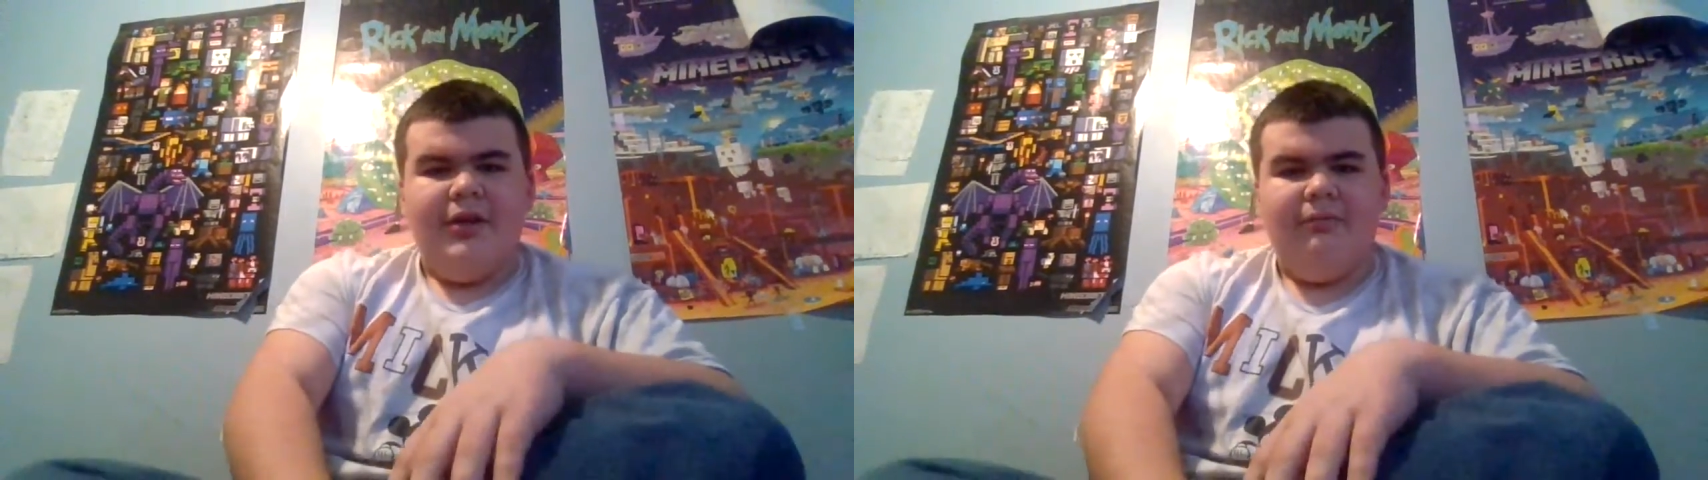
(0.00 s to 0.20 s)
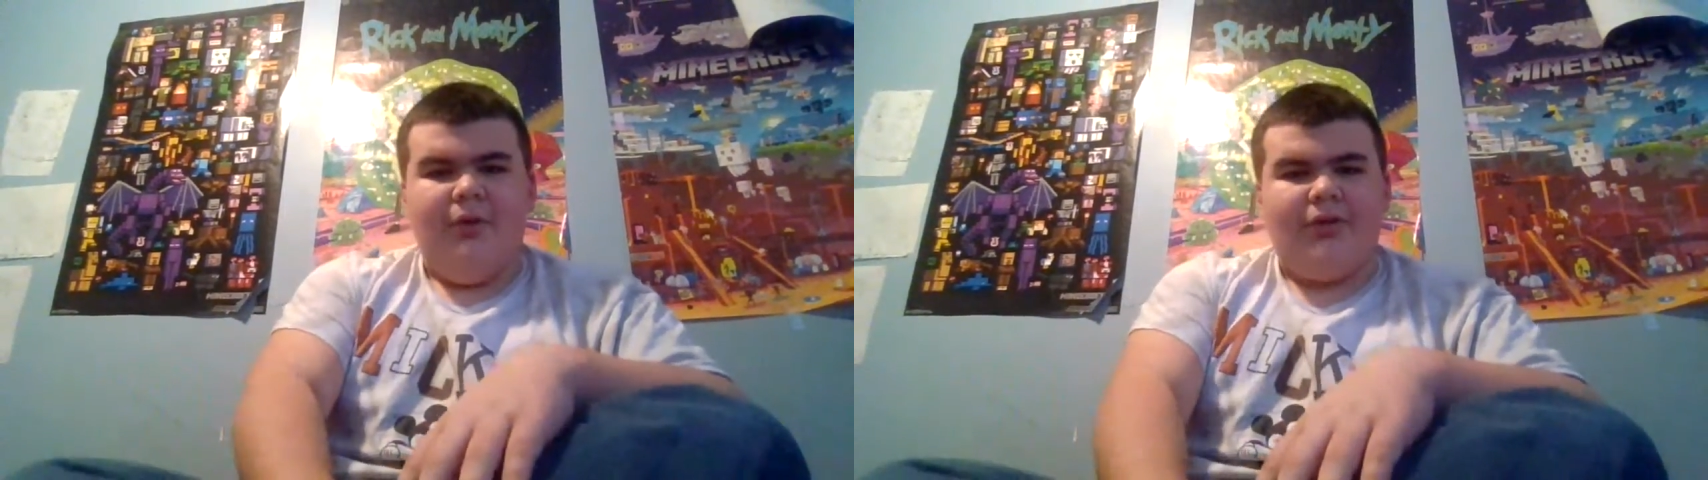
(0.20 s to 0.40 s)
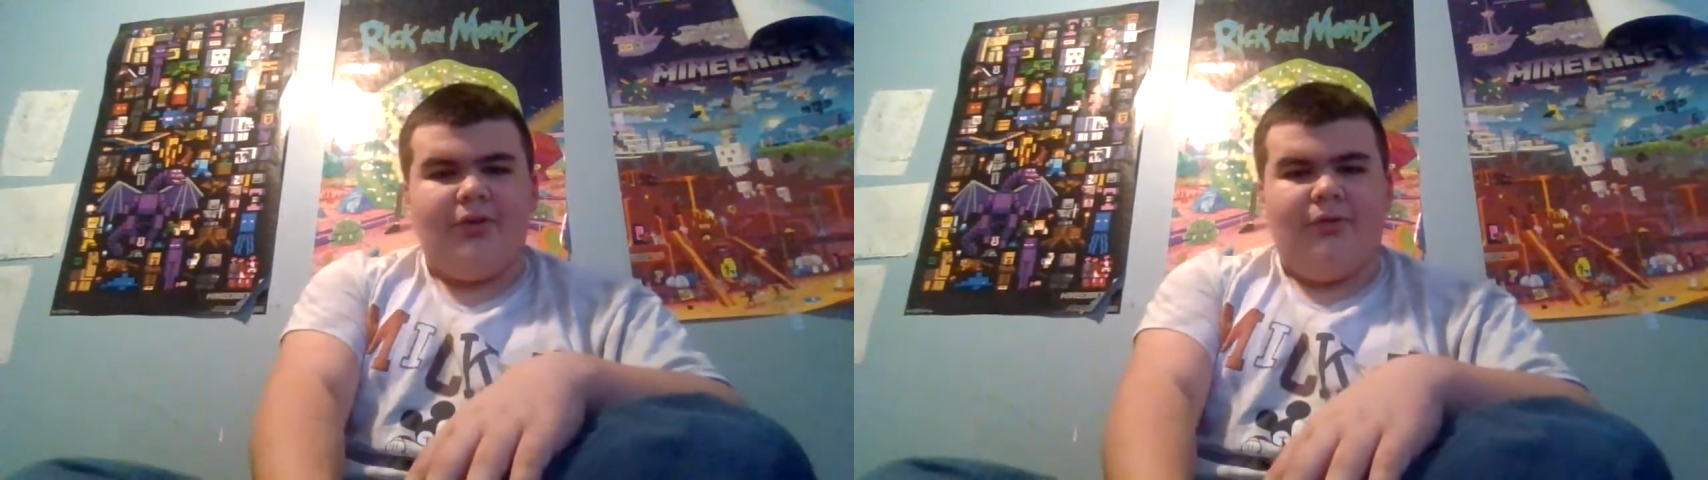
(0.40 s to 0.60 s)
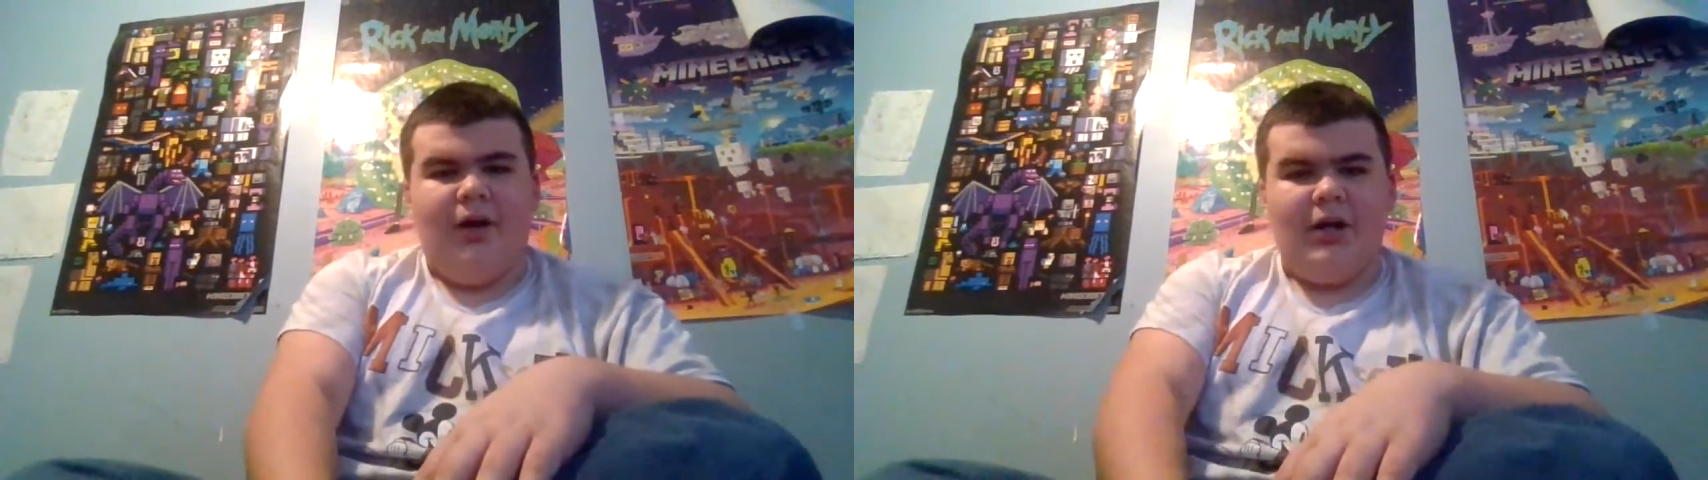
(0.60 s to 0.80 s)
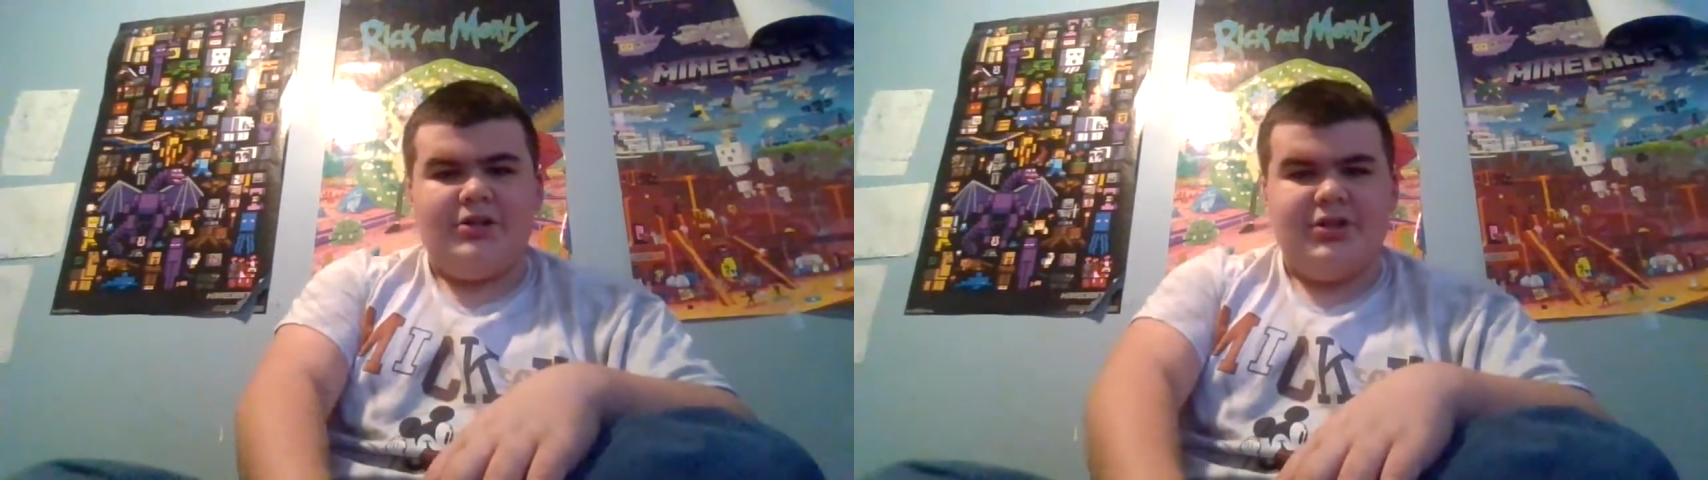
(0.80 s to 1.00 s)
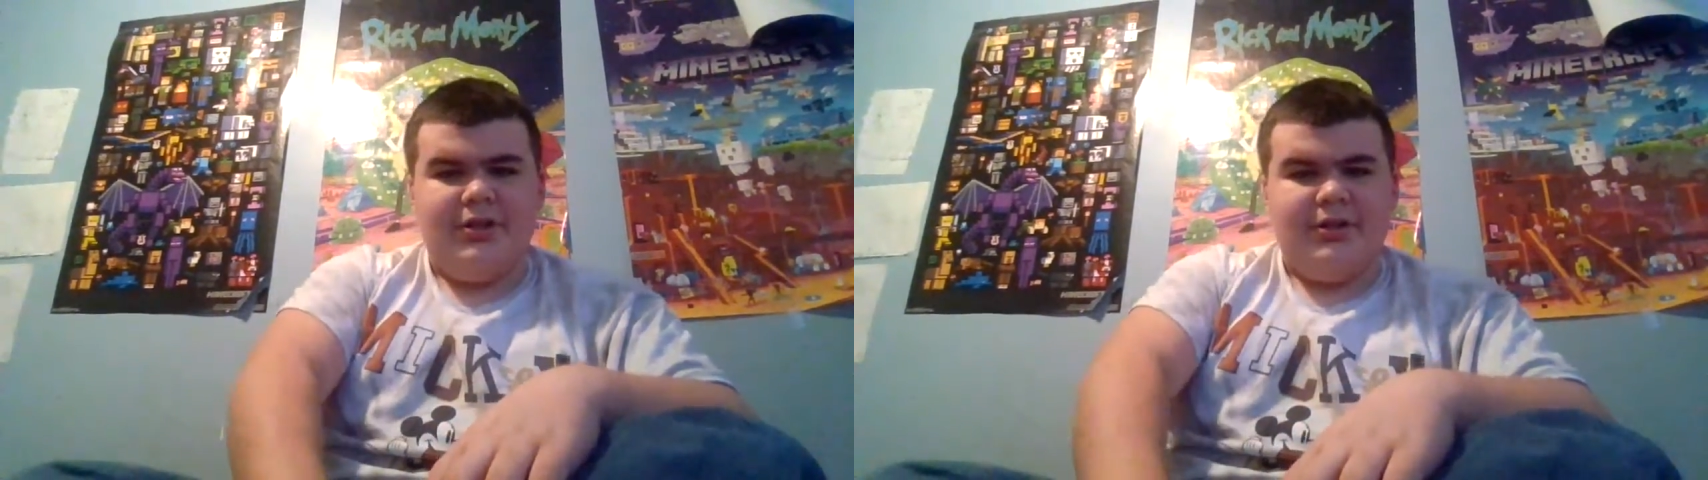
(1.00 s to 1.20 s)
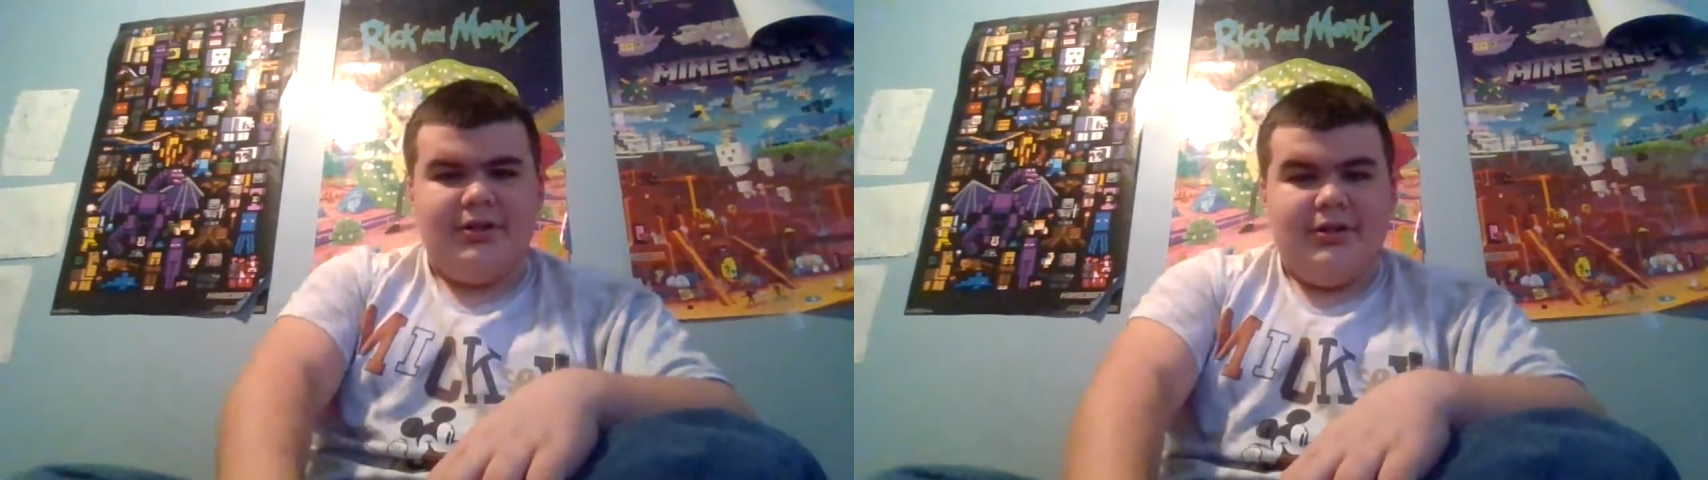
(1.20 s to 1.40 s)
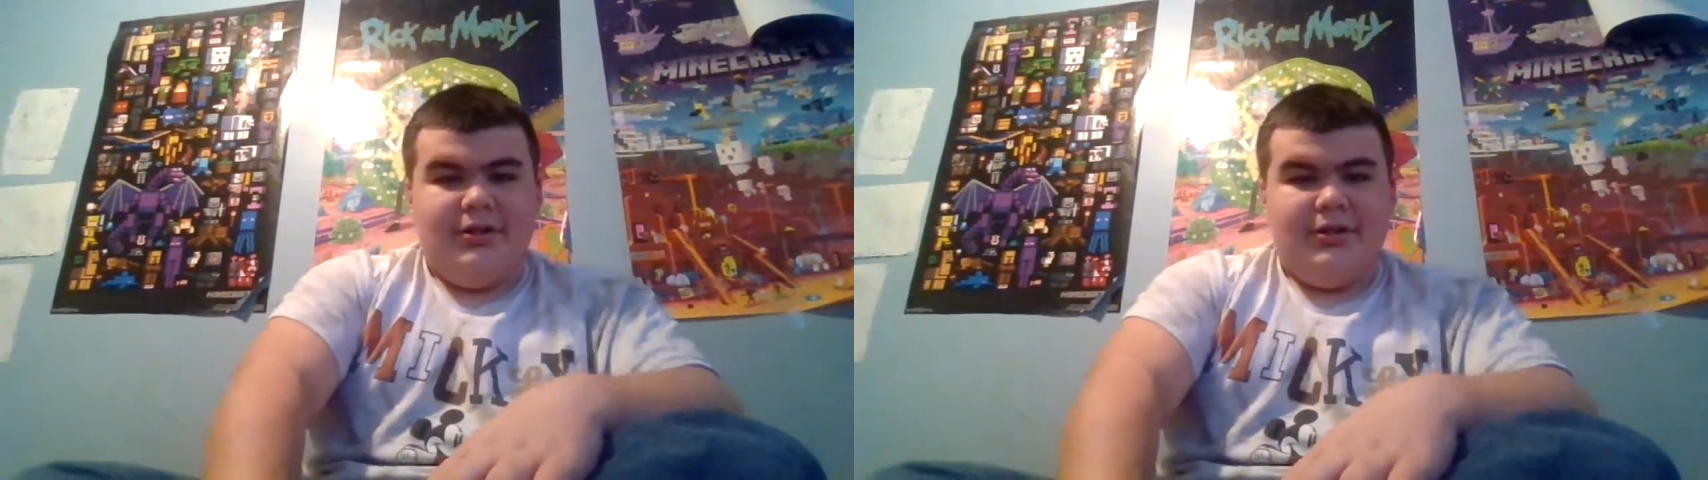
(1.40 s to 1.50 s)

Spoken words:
and what they're watching.